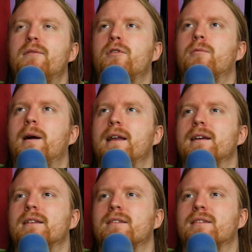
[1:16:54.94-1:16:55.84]
if you're
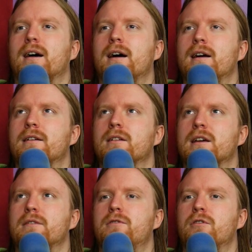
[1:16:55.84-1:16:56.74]
waiting inside,
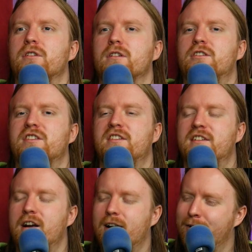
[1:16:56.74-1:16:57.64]
like if you're just
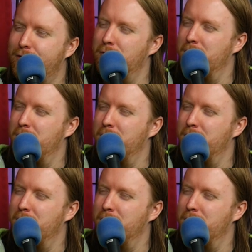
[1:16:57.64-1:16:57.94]
stare out the